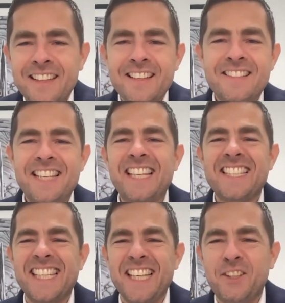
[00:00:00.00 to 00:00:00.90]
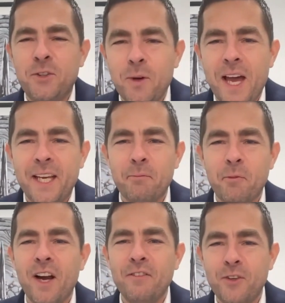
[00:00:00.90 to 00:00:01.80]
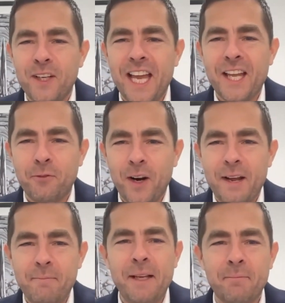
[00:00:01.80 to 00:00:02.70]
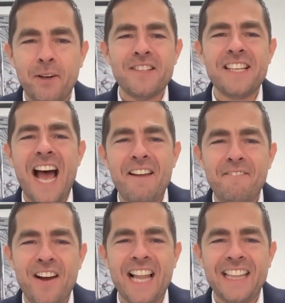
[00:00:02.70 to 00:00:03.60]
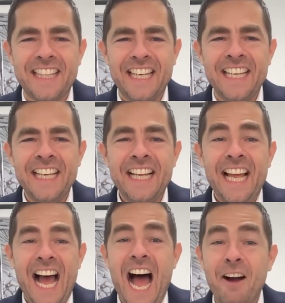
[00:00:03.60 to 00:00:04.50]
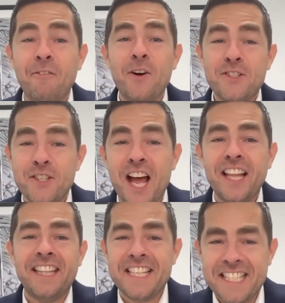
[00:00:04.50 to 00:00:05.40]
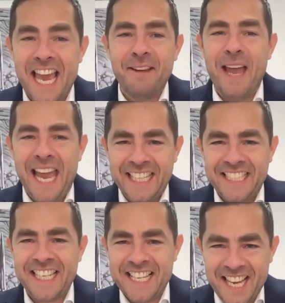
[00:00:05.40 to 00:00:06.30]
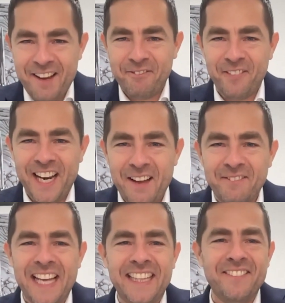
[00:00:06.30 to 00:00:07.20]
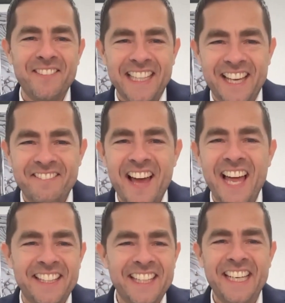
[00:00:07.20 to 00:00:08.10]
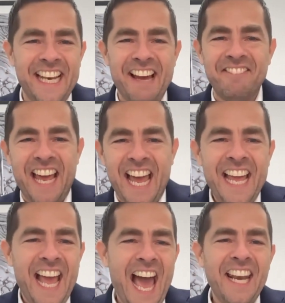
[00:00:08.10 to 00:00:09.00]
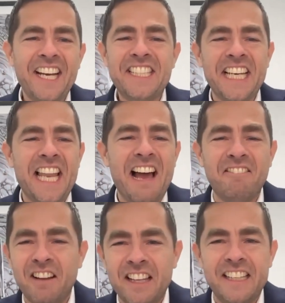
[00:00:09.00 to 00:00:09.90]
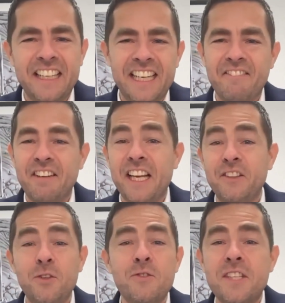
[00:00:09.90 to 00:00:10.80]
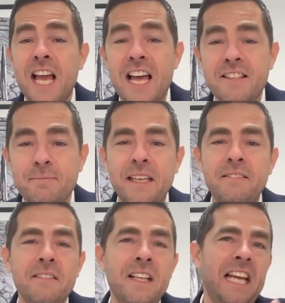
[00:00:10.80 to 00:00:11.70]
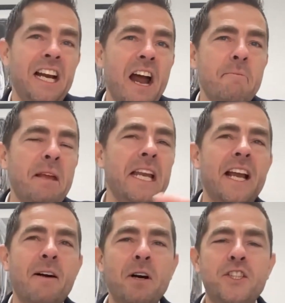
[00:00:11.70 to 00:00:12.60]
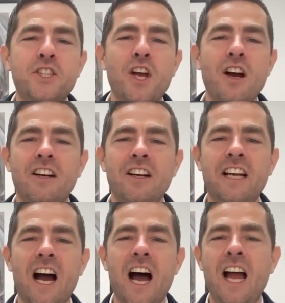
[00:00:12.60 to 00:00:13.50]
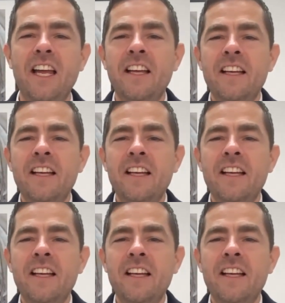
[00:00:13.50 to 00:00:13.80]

62 anymore, if you get what I mean, because I felt that I was not the same age as him when I met him at the event. He didn't have the energy level, he didn't have the enthusiasm, and here I'm meeting a much younger guy,